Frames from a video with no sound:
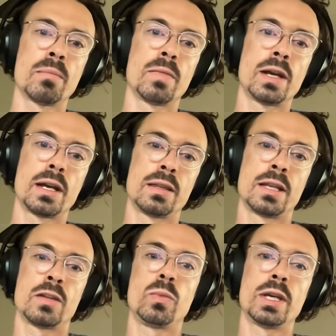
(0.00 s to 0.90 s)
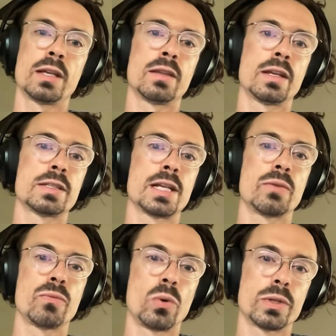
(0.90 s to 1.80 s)
and that we can then take
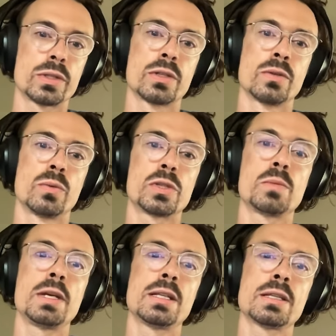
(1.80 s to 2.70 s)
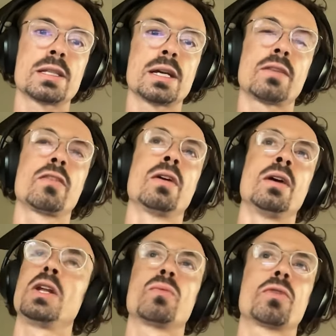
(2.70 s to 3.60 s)
forward, which means that
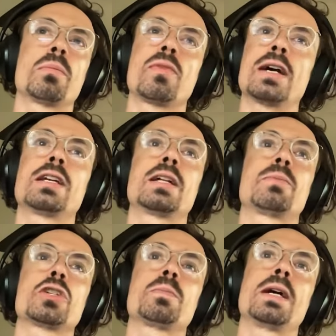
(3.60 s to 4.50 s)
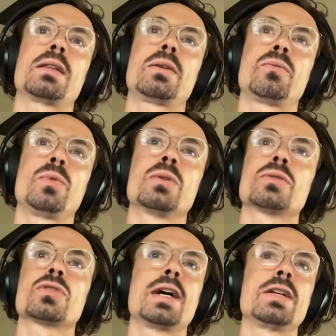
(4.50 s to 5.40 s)
from practical perspective, we don't
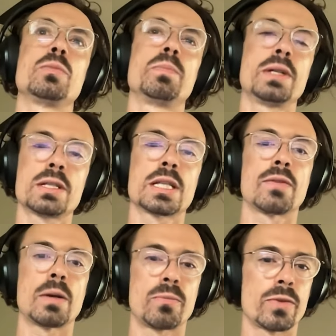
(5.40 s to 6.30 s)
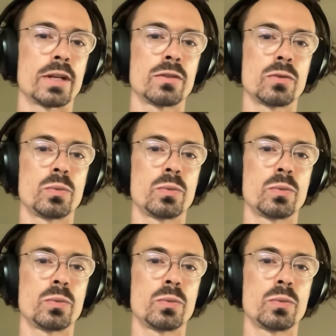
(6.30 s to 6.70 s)
try to build stuff up front.